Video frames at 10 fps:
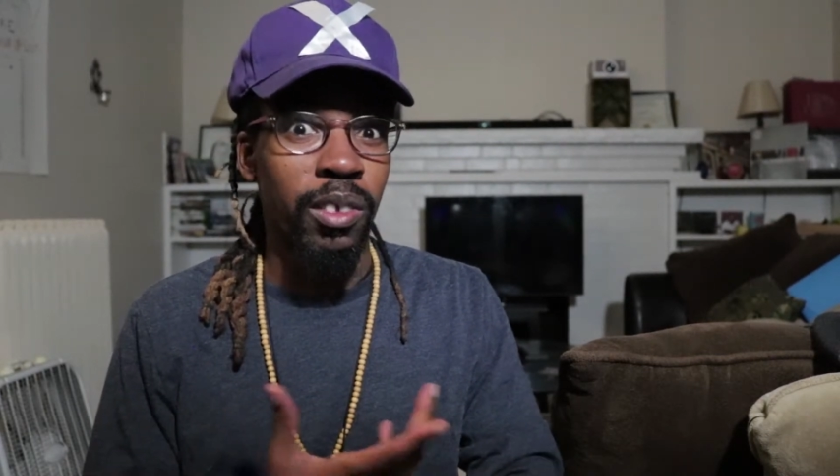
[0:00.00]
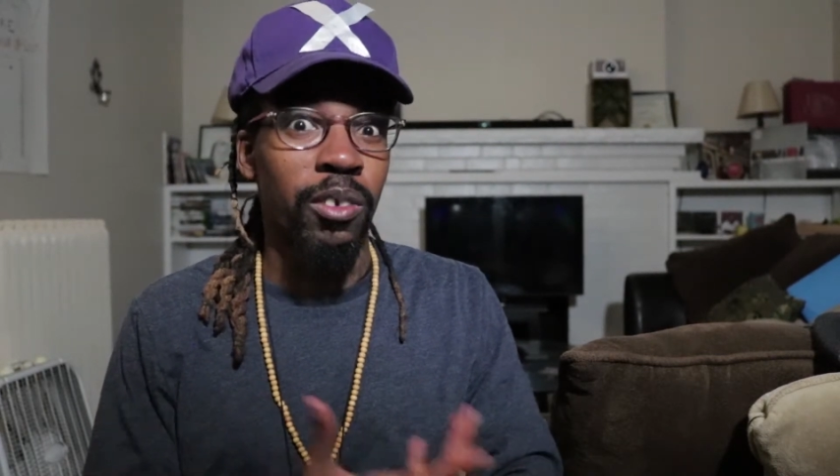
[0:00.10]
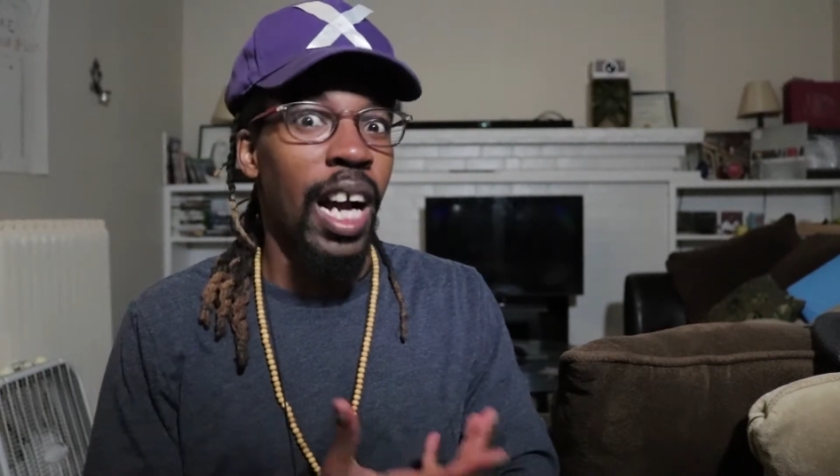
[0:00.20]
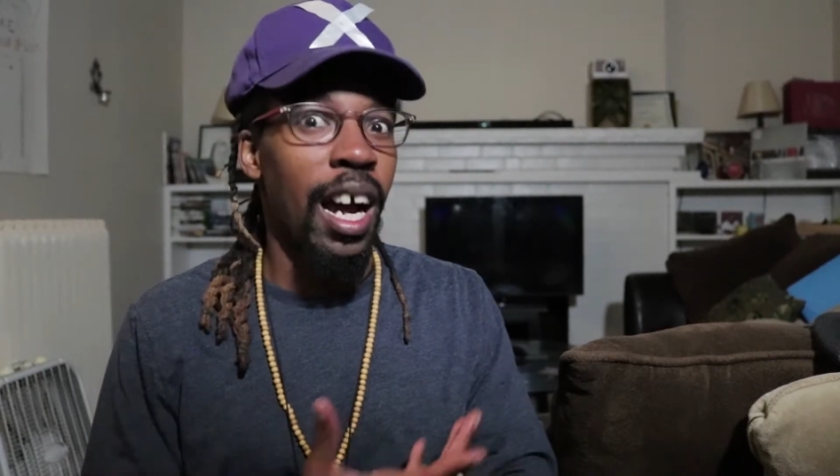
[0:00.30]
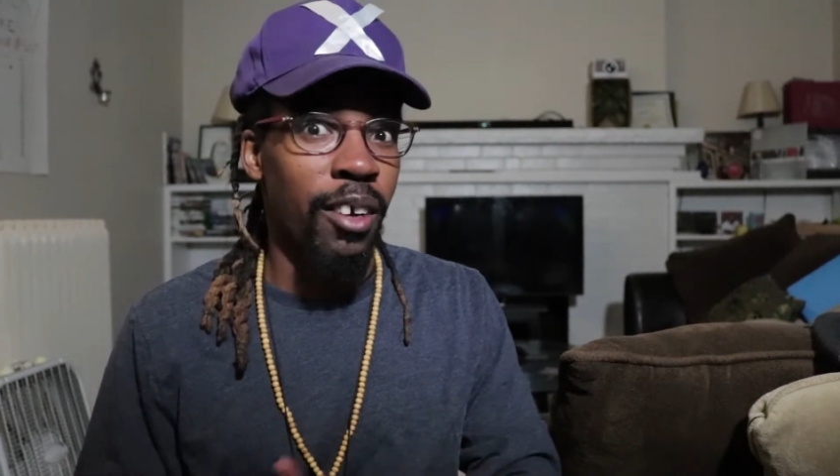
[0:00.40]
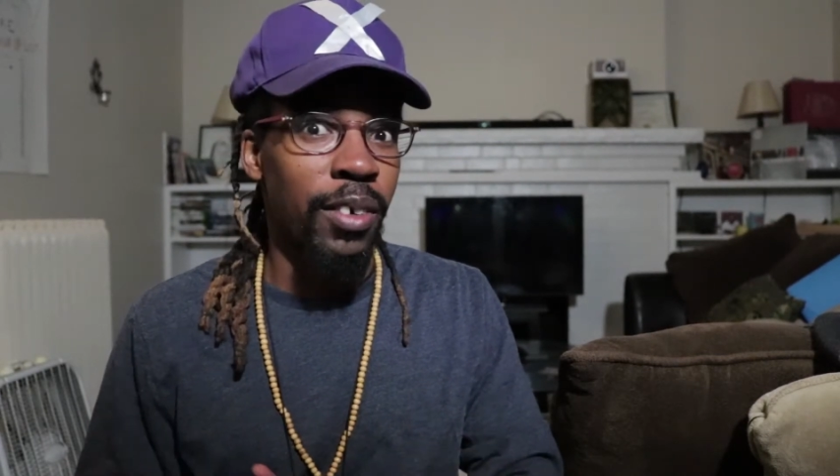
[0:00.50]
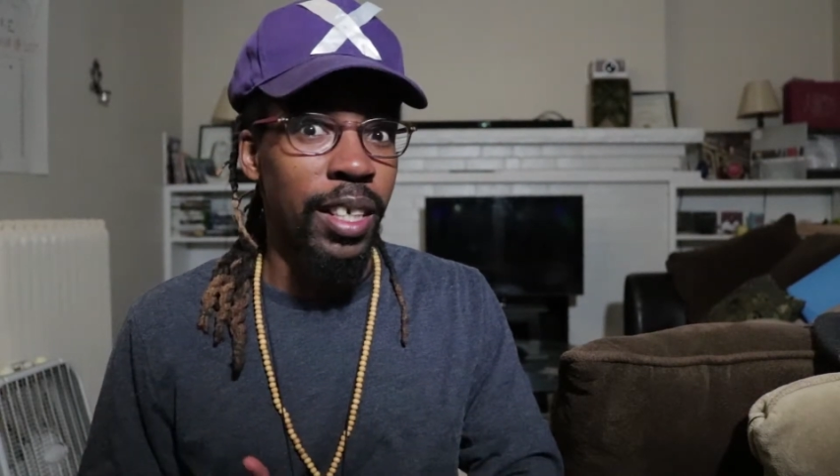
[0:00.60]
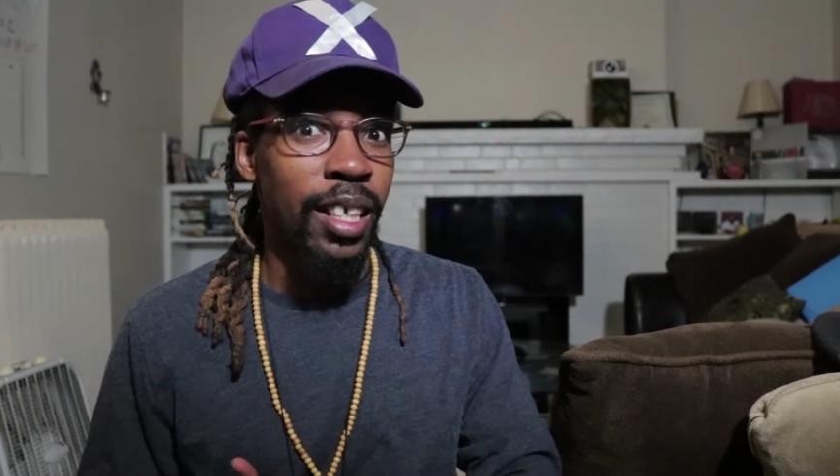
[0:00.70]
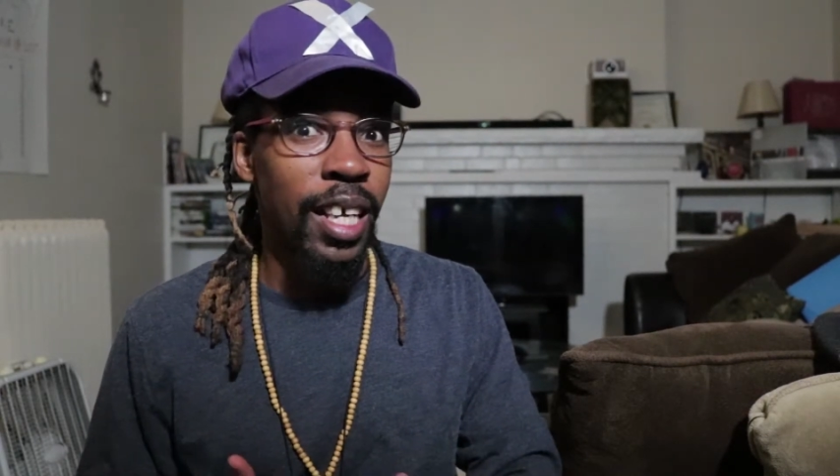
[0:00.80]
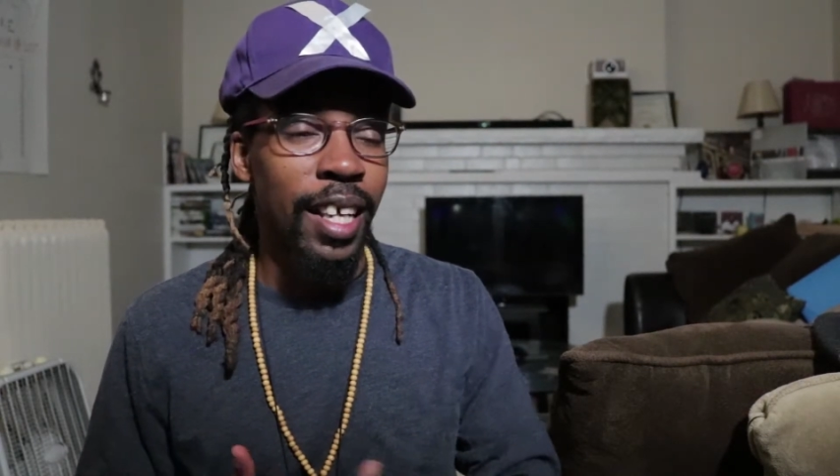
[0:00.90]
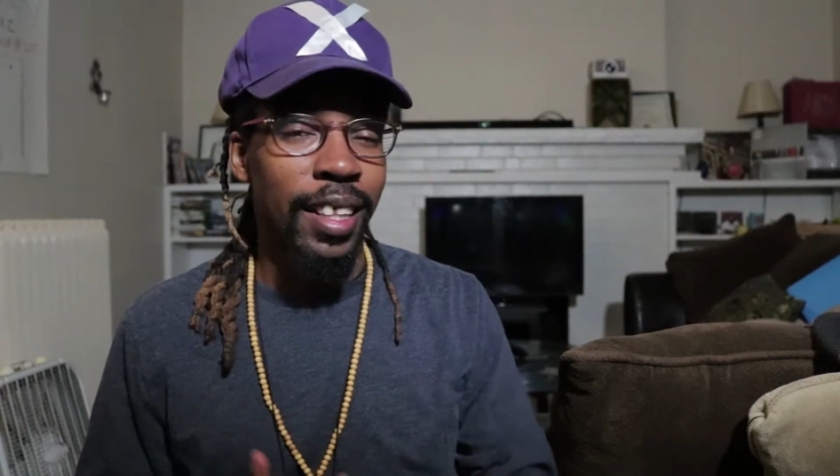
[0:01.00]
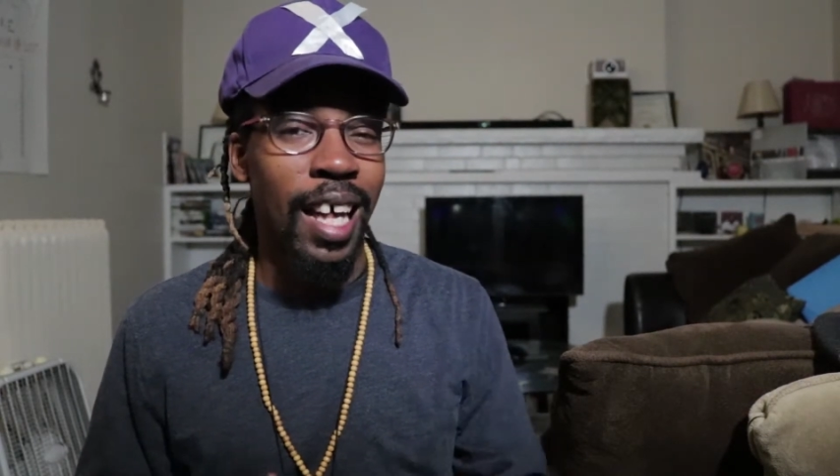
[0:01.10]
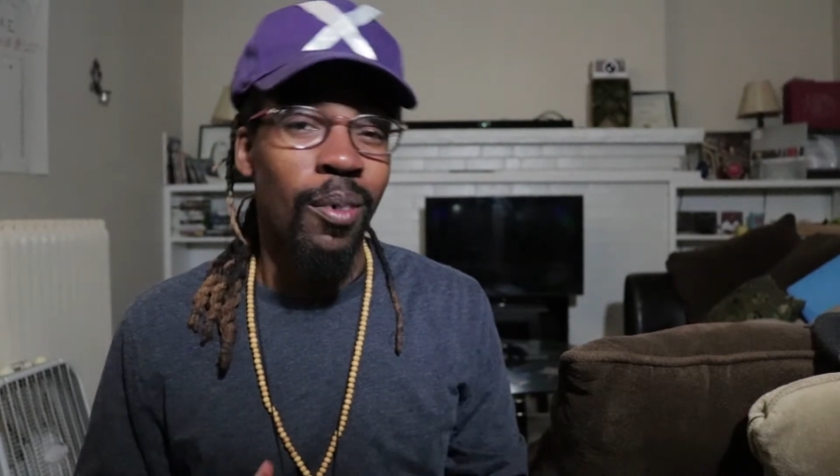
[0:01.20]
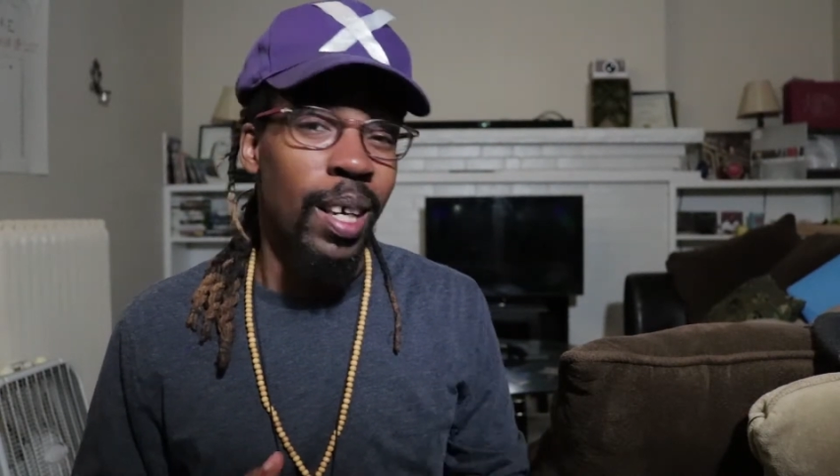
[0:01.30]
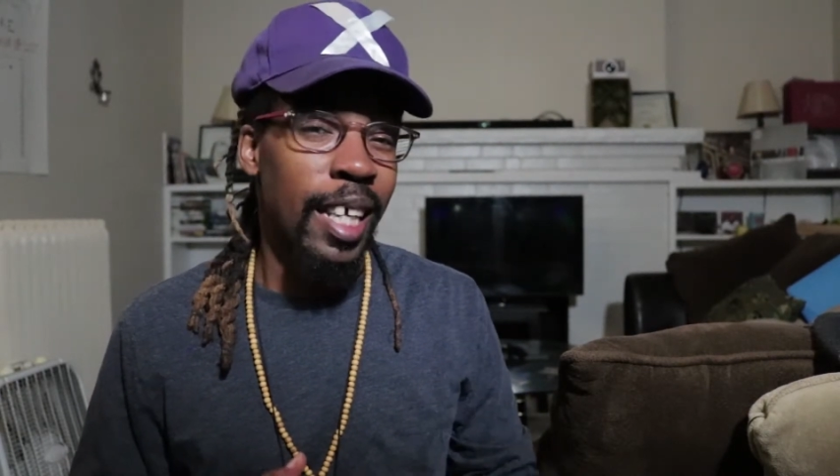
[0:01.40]
through concrete.
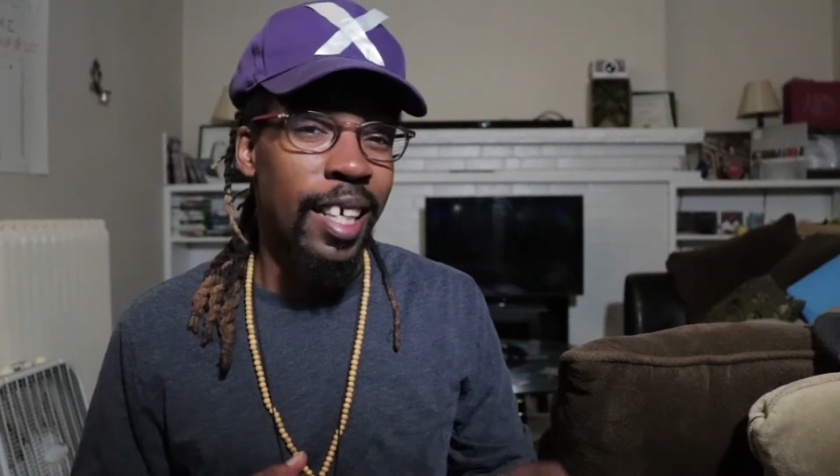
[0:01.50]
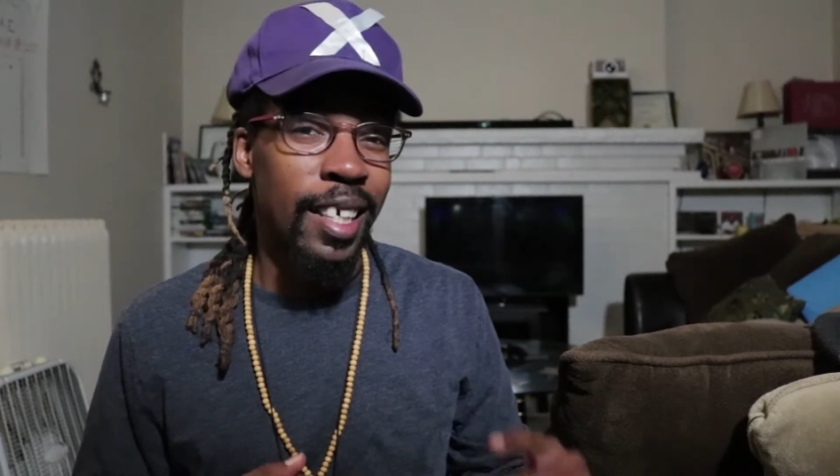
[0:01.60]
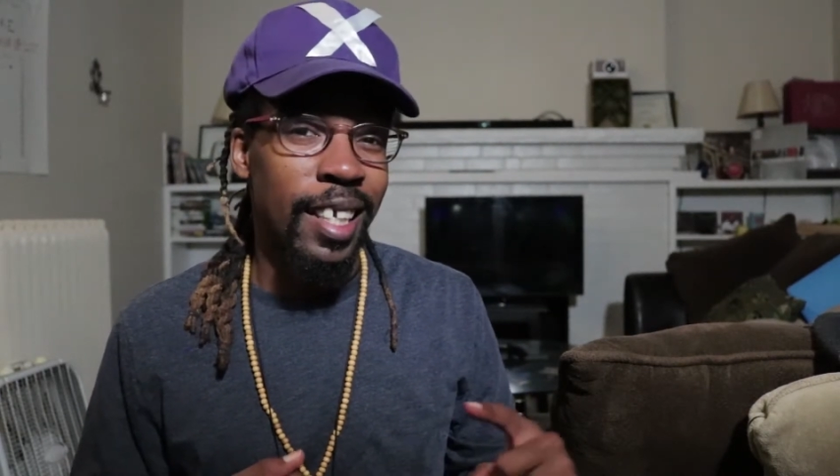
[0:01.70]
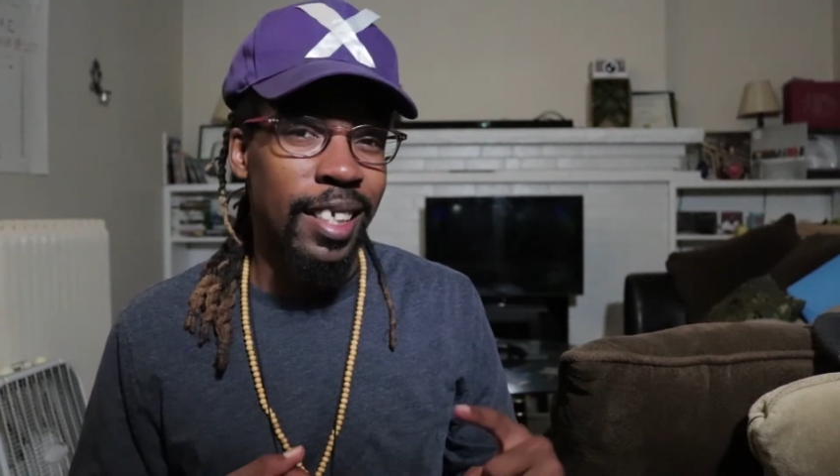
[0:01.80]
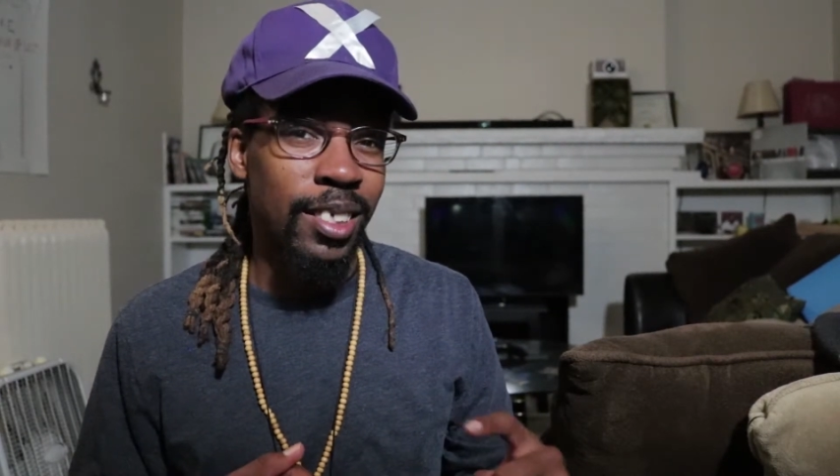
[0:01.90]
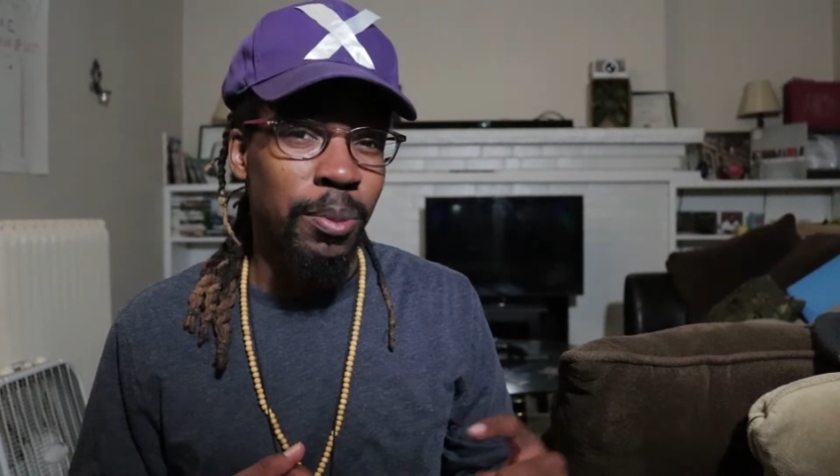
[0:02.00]
That way they can get into